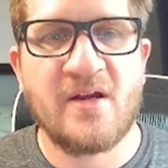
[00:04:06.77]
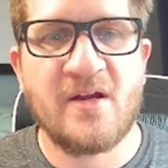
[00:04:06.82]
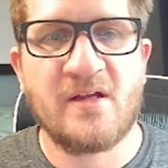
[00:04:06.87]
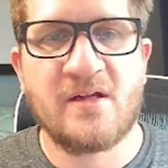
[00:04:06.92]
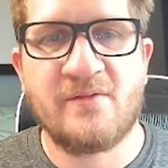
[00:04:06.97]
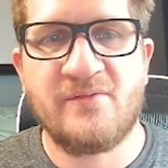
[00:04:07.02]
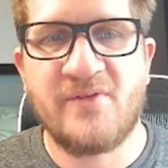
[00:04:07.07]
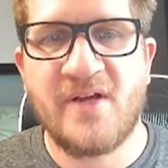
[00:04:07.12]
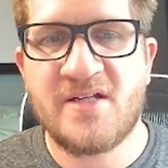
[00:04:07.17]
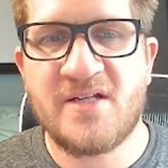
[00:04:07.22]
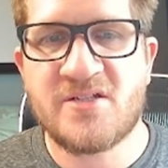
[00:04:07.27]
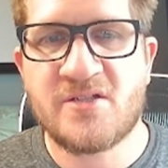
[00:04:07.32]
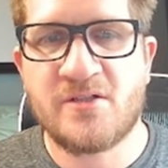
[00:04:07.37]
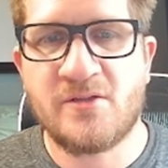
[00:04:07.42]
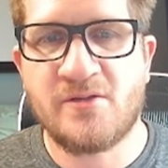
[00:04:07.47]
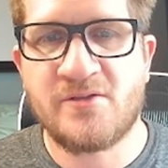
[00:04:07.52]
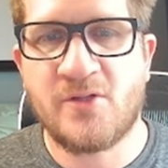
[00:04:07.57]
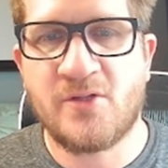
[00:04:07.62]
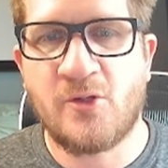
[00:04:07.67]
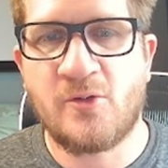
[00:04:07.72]
a conventional
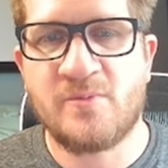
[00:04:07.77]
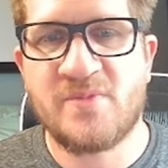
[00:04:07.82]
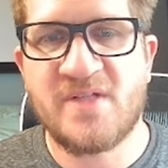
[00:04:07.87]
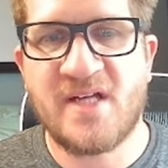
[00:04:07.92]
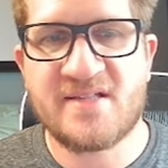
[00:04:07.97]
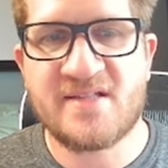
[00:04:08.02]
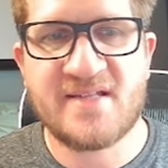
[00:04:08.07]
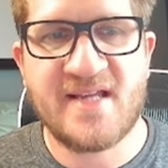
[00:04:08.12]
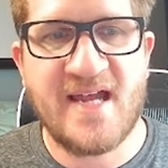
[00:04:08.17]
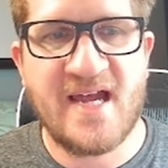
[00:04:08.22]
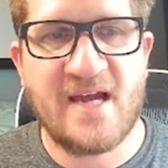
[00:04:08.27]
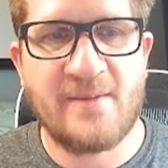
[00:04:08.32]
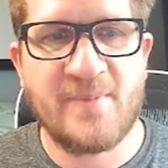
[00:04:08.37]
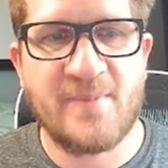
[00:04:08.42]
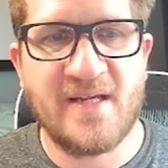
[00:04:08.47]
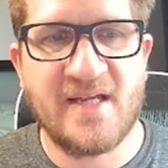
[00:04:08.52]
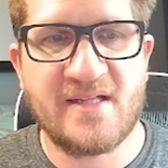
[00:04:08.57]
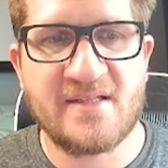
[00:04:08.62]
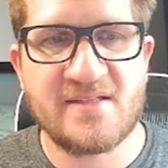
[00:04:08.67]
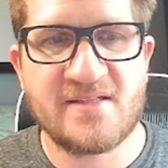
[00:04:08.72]
dome dust cap
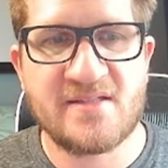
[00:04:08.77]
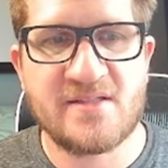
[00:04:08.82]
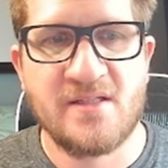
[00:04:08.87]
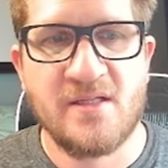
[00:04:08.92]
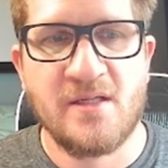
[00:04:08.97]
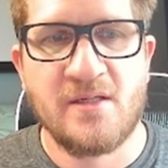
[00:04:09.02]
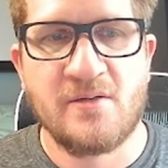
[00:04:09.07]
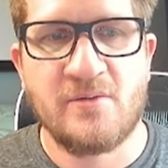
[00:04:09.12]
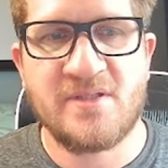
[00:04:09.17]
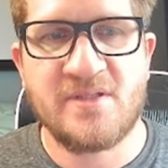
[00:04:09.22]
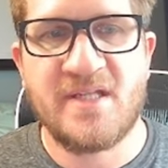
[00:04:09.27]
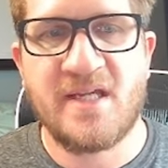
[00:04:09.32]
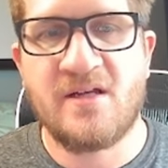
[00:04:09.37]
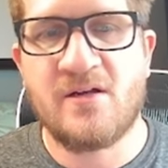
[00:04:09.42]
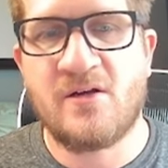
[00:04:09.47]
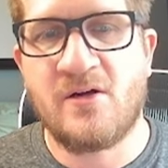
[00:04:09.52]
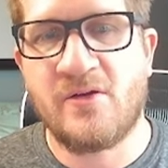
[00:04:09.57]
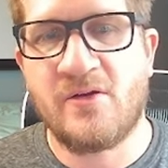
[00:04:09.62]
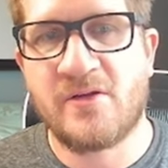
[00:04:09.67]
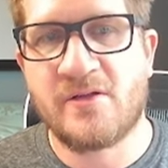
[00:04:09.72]
against what they
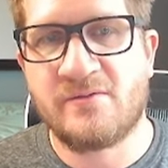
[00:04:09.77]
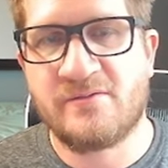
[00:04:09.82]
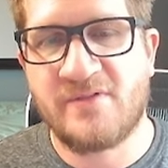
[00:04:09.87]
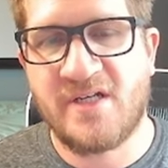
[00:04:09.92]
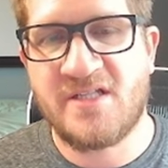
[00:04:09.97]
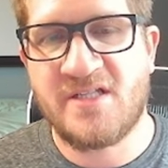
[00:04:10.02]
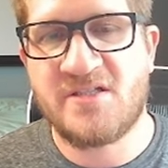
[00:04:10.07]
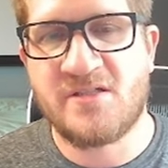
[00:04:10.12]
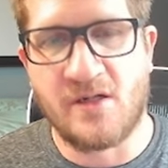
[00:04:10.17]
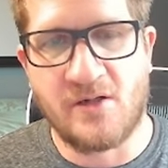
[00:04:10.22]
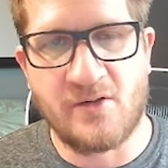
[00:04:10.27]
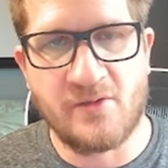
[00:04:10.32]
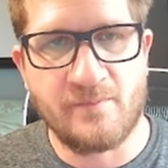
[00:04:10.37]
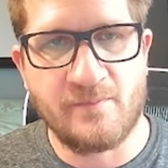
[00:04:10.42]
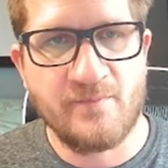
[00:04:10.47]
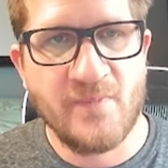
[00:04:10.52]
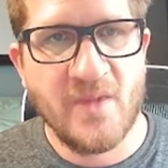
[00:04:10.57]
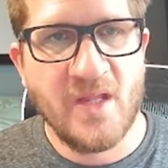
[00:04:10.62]
call their ridge dome,